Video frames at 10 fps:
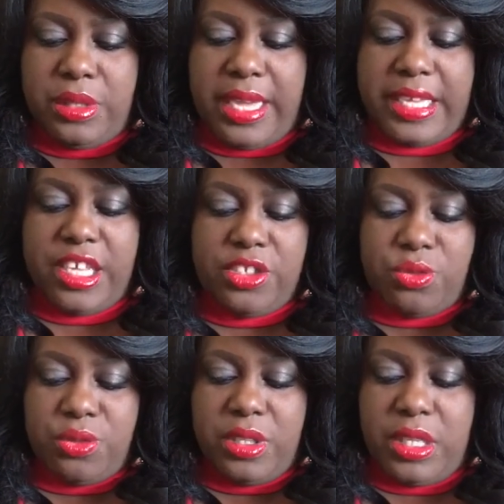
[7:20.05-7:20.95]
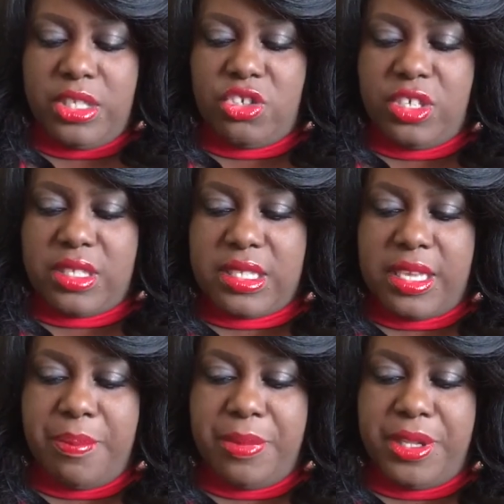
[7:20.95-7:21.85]
Like it's really just
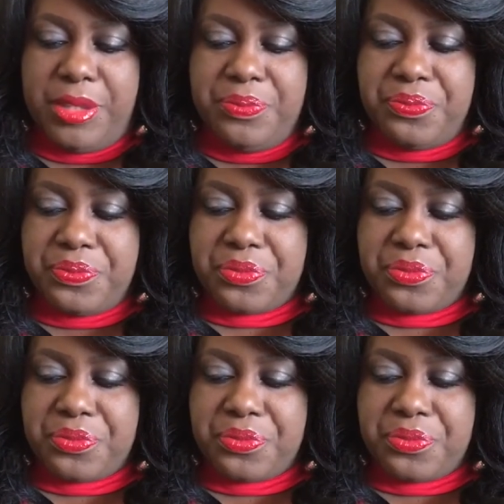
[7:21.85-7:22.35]
simple.